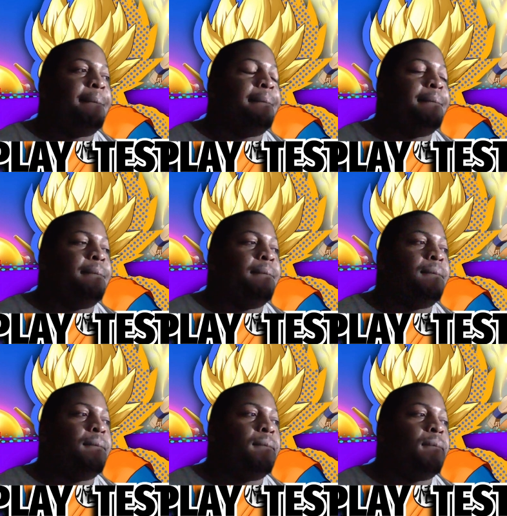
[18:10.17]

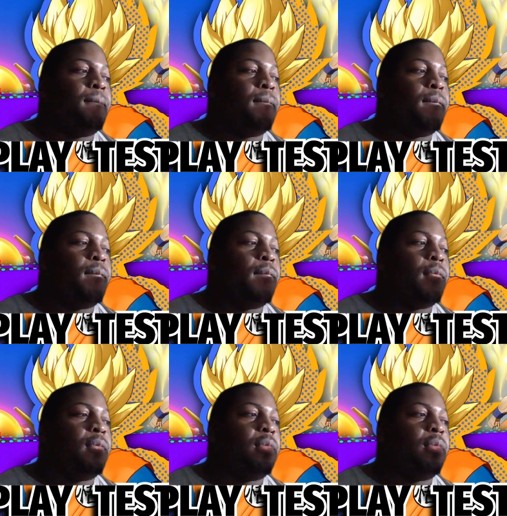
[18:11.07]
[no speech]